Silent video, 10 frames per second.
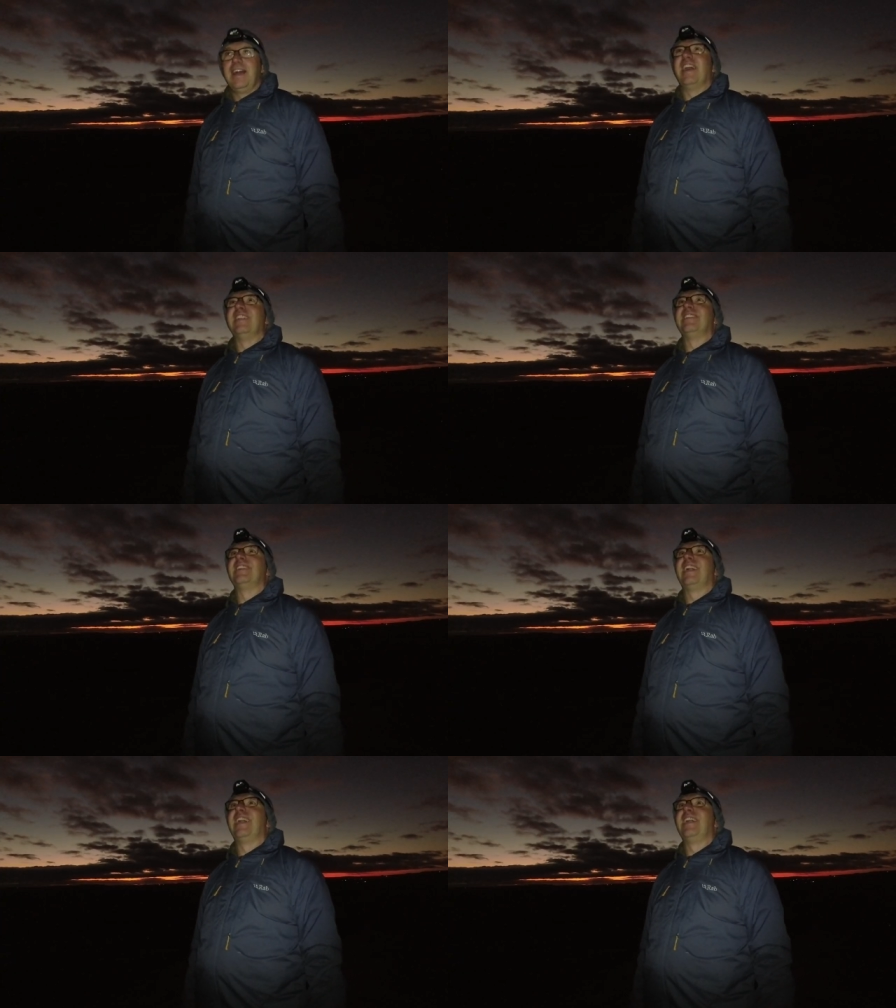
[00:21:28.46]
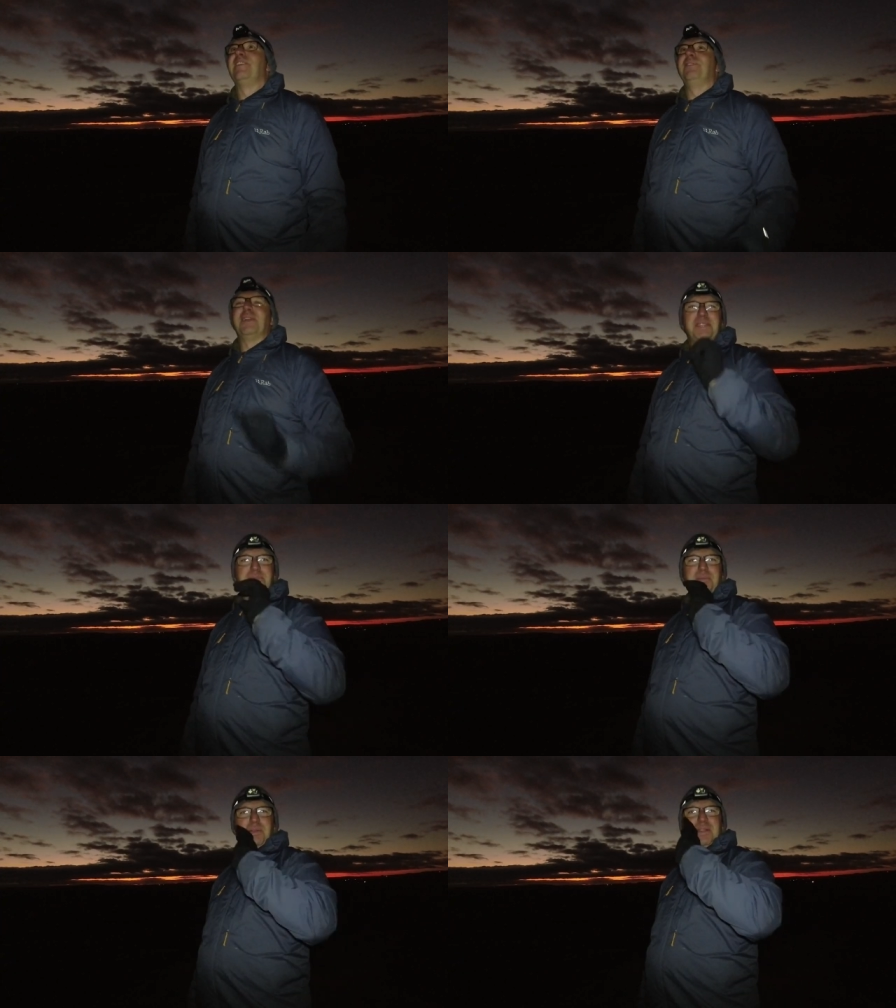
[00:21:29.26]
and we've got
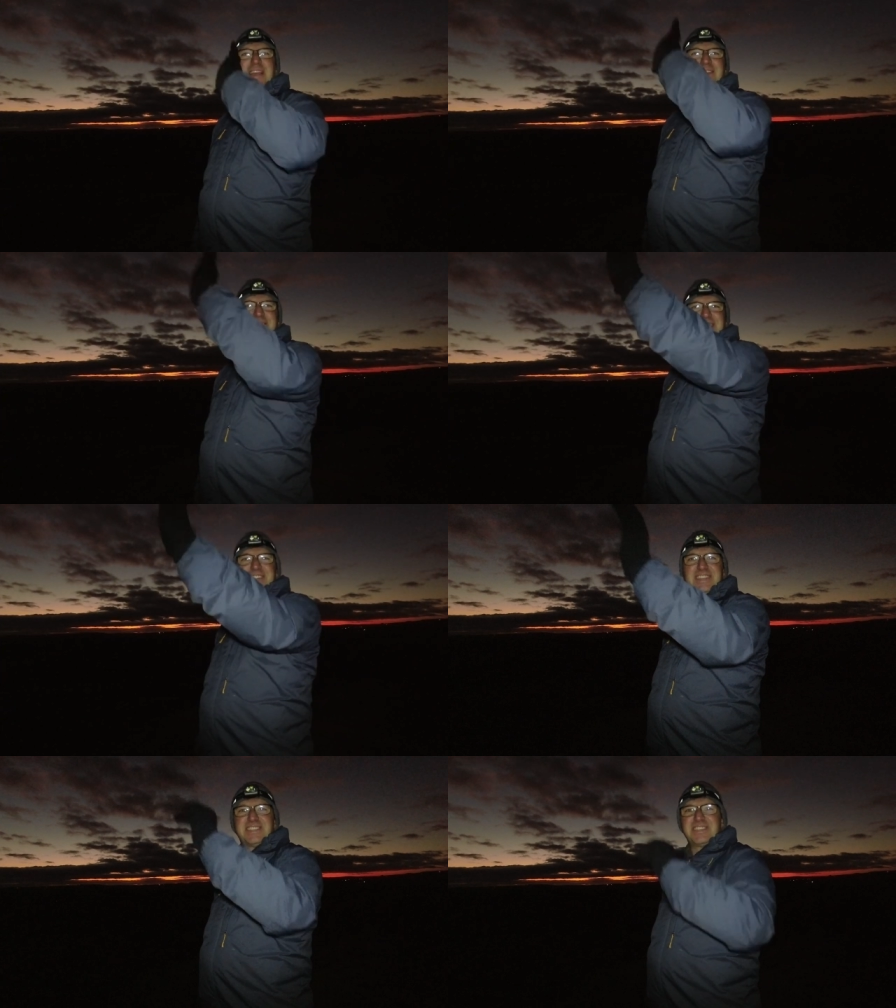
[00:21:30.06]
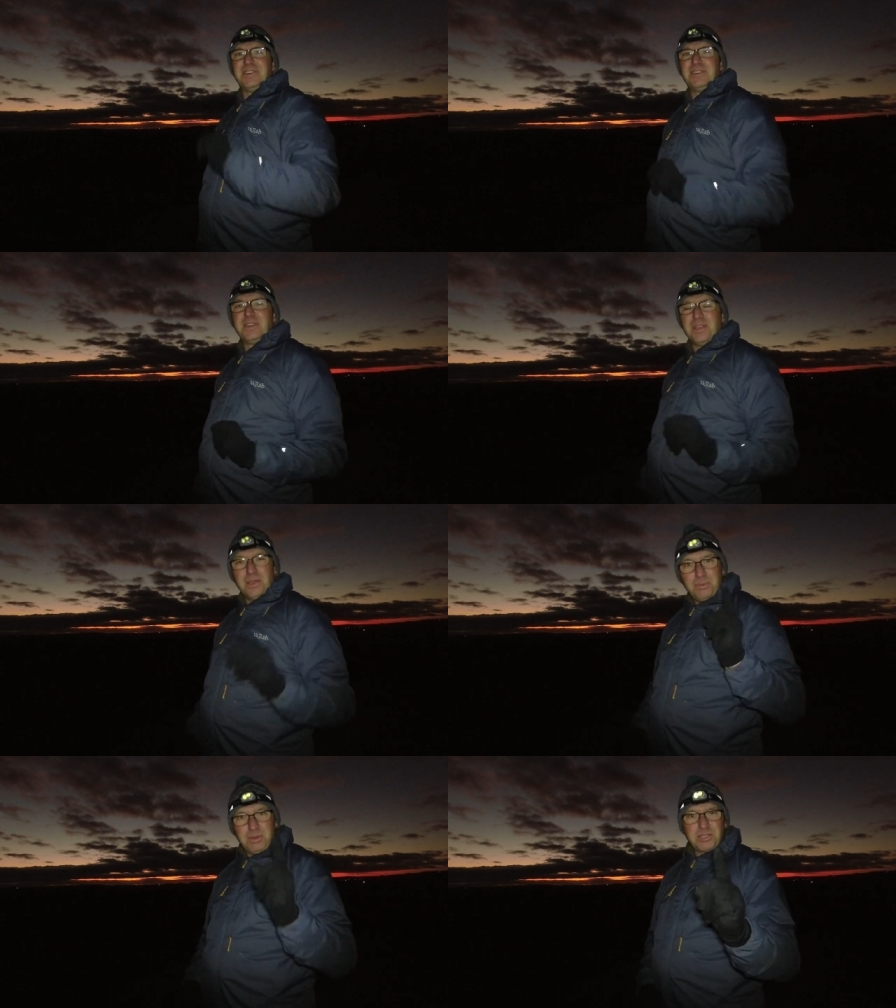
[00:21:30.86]
the moon out this side,
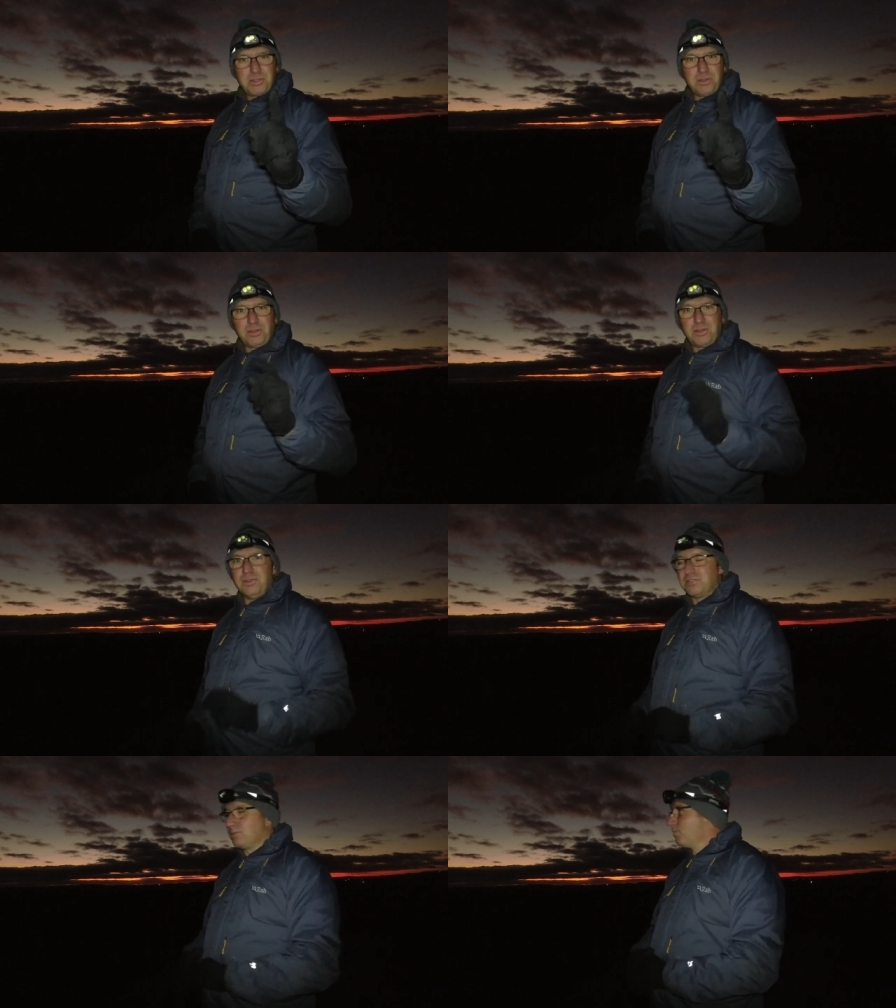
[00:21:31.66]
which could cause